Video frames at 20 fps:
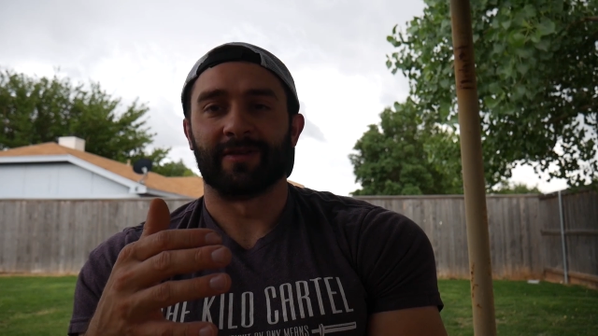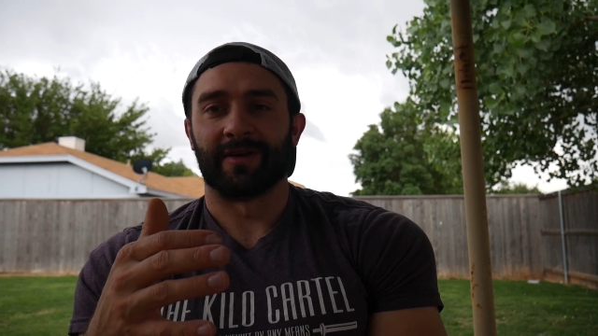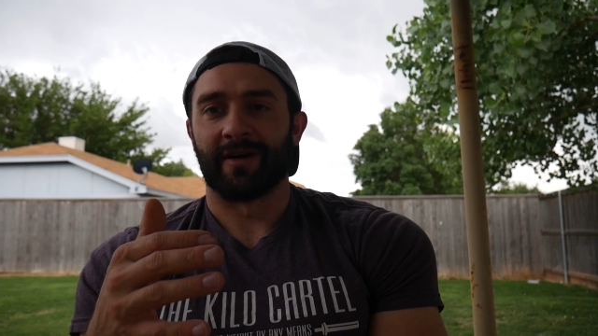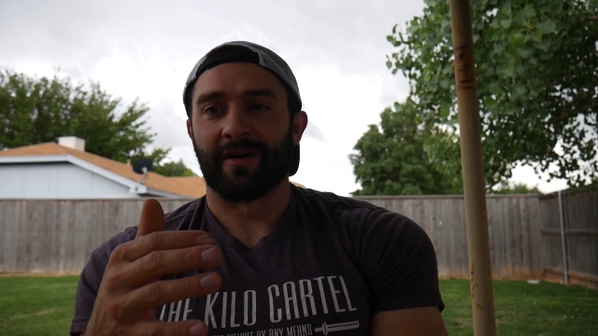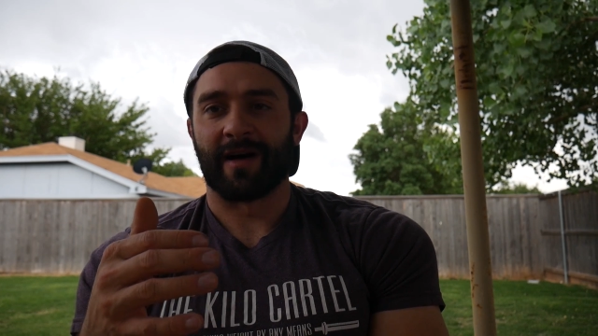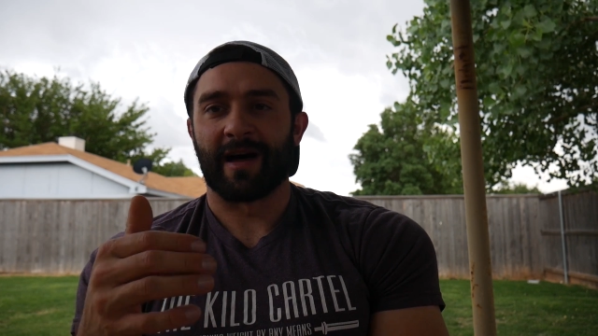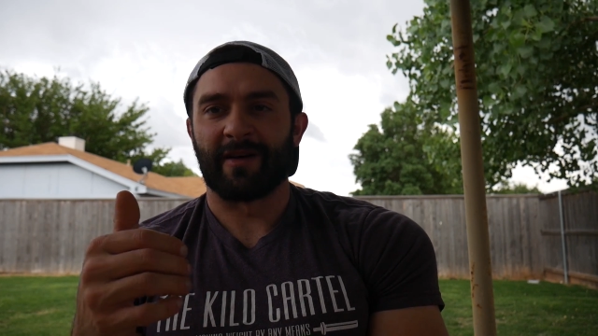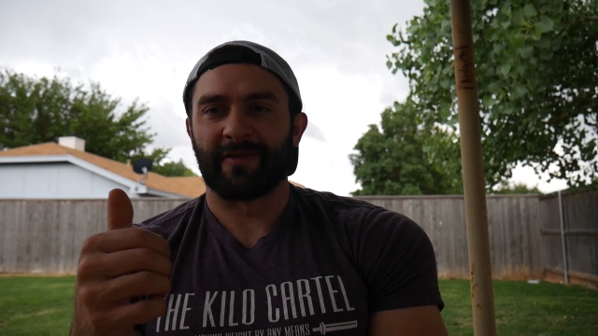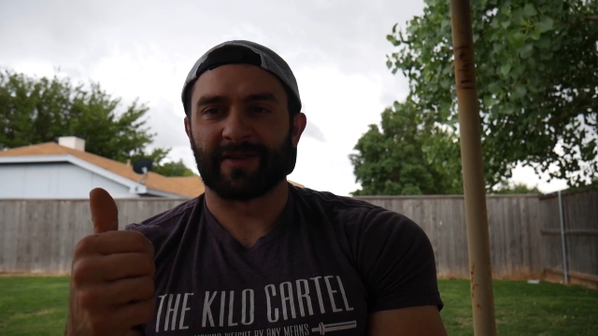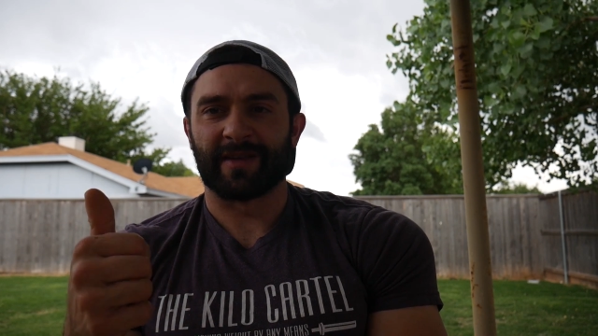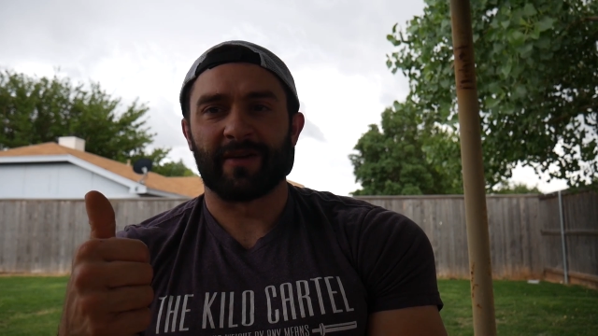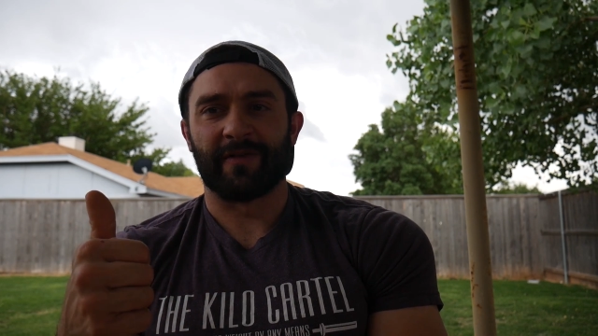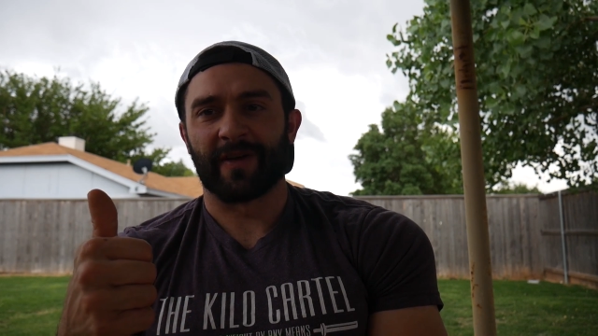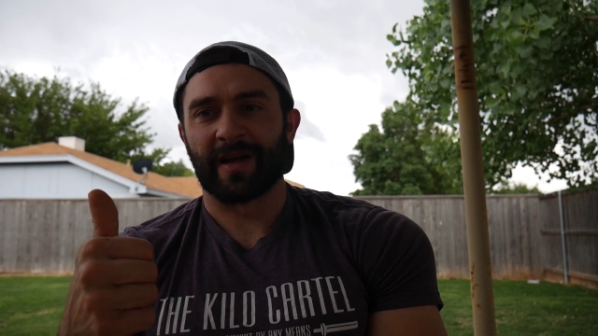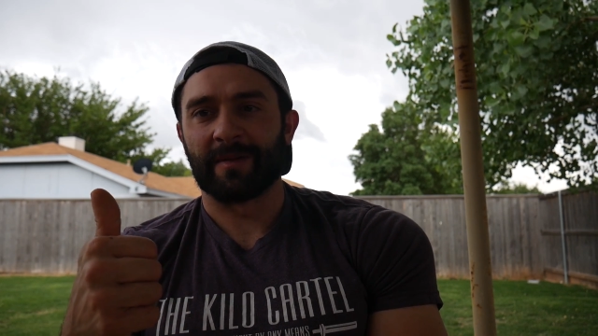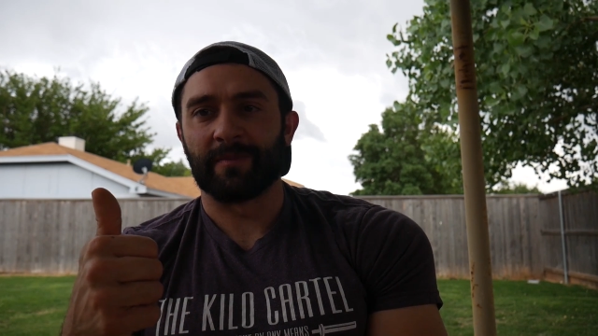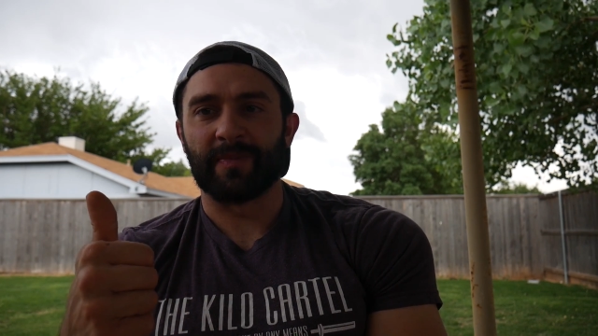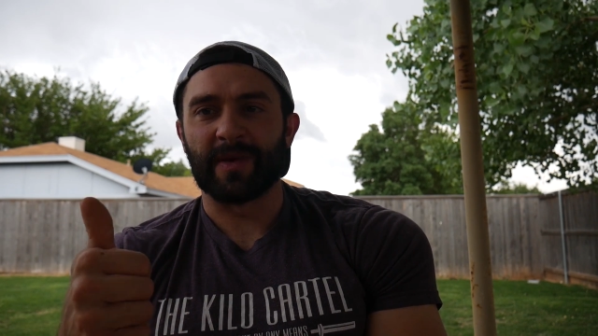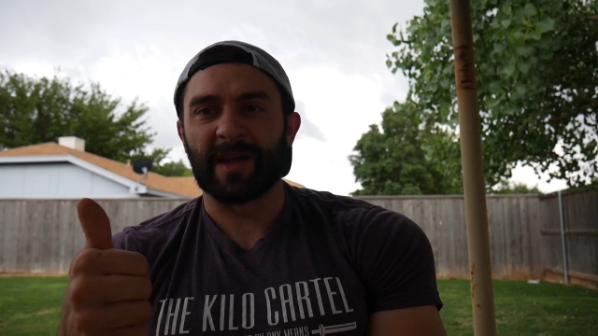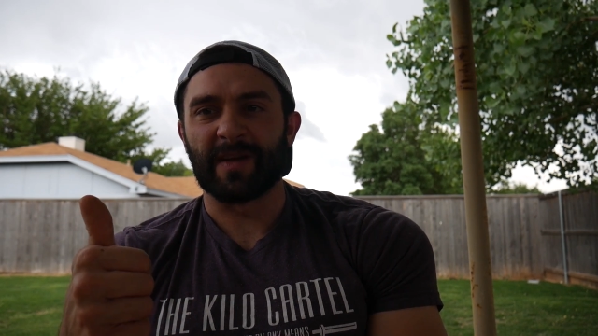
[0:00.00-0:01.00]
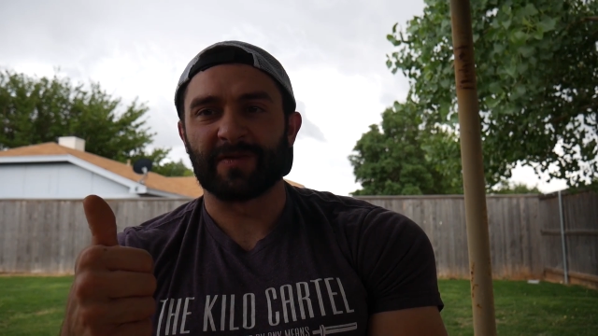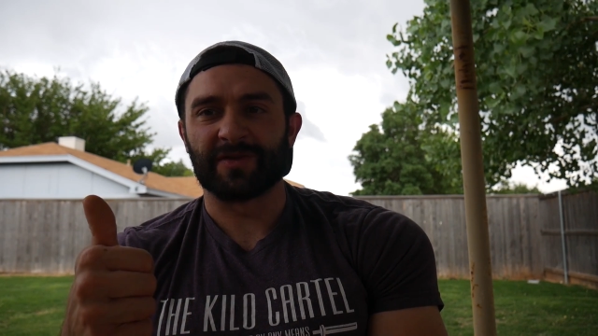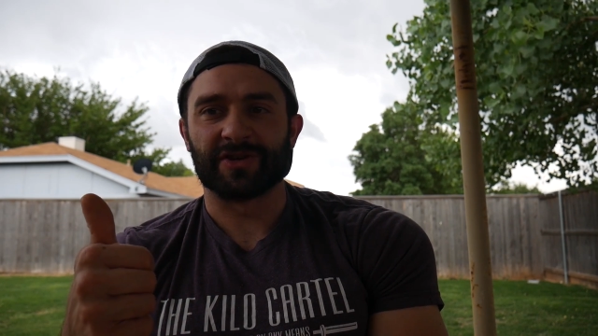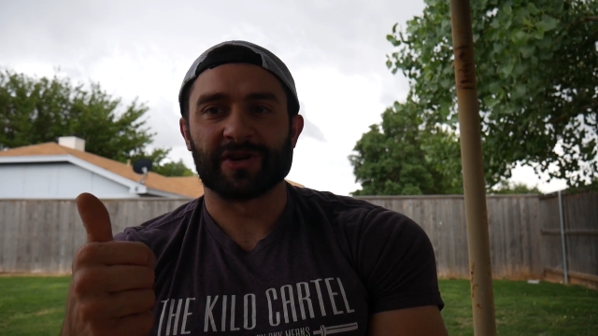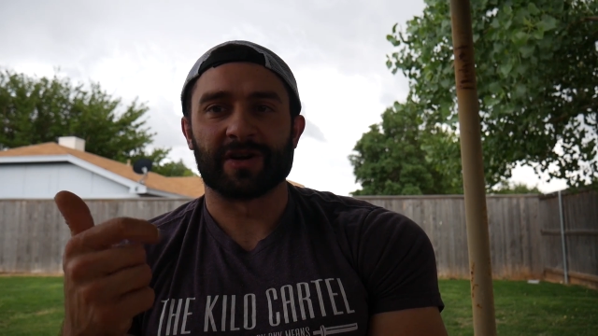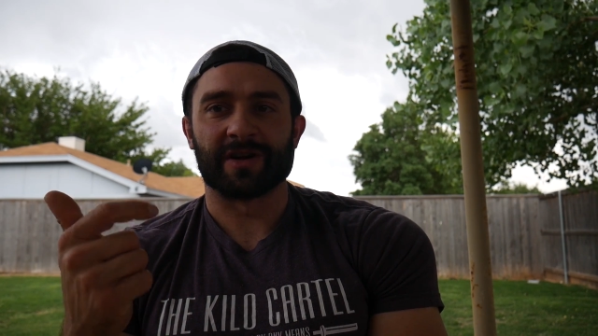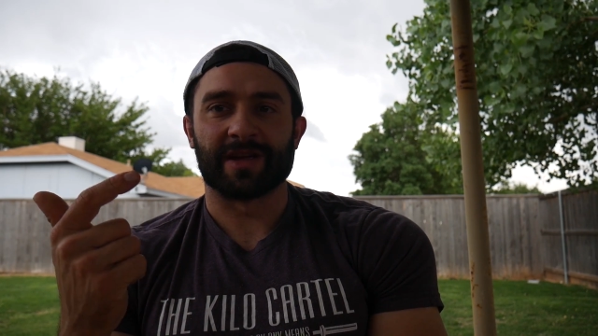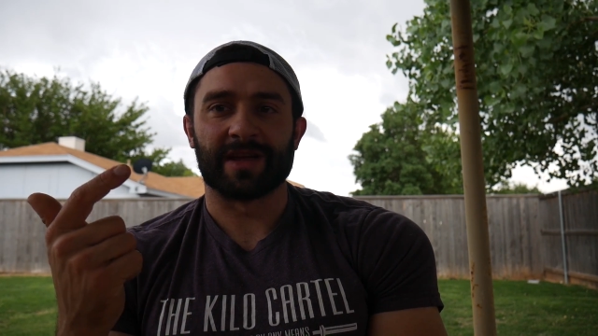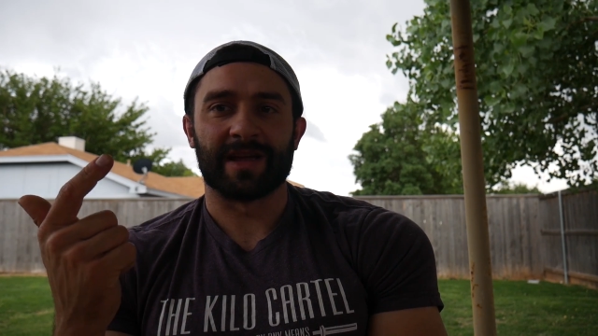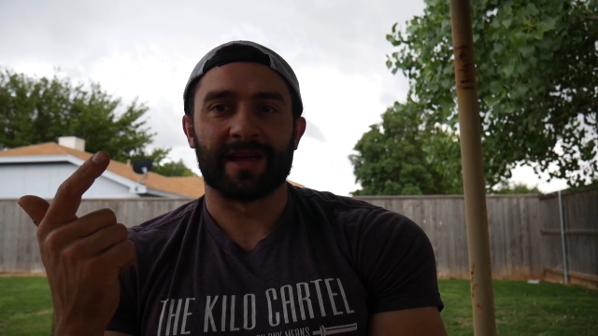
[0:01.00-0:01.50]
So I'll have stuff like beef
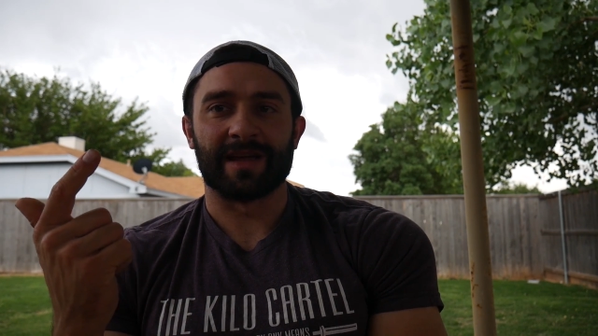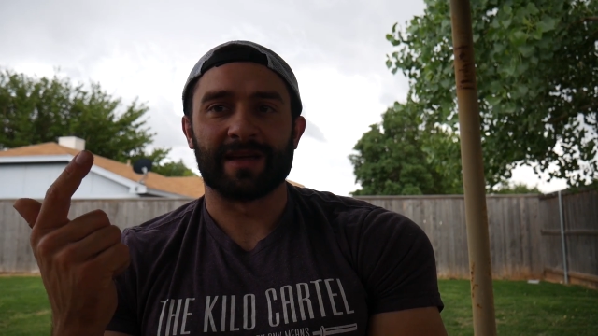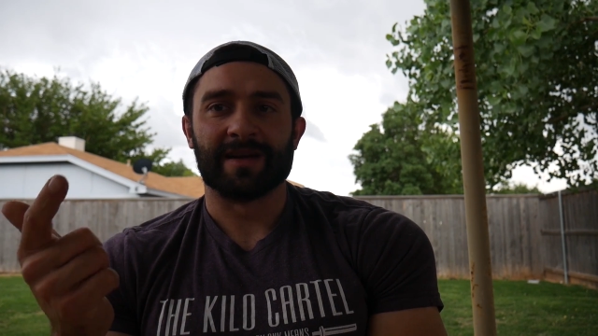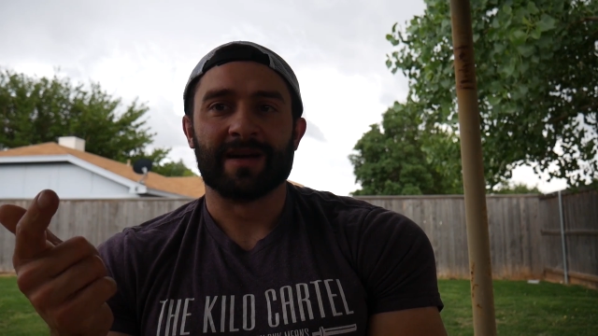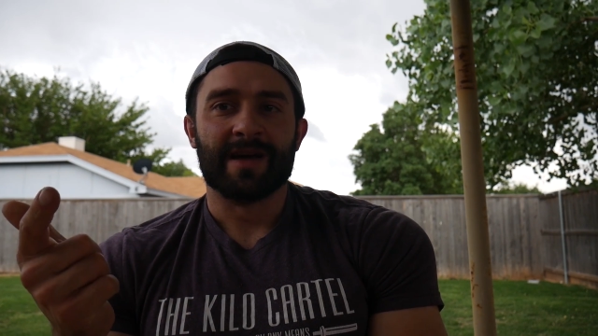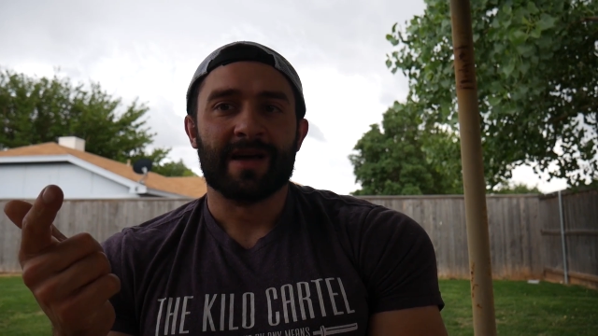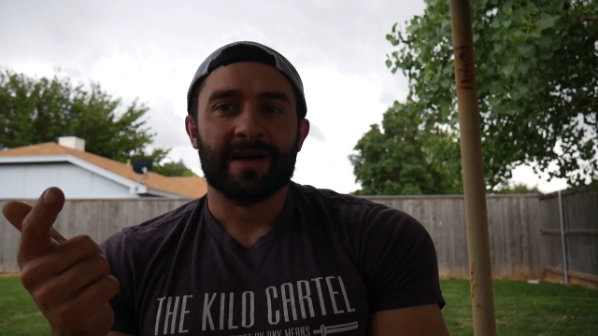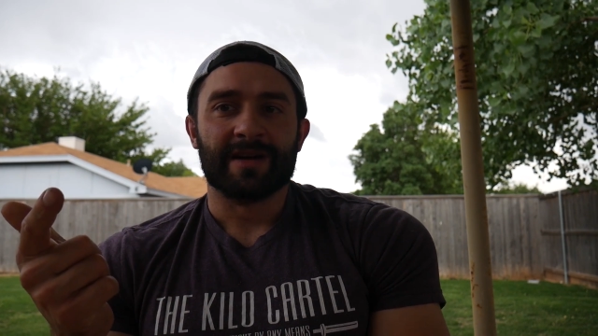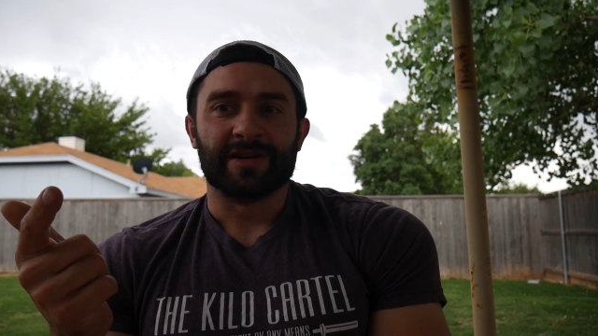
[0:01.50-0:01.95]
jerky,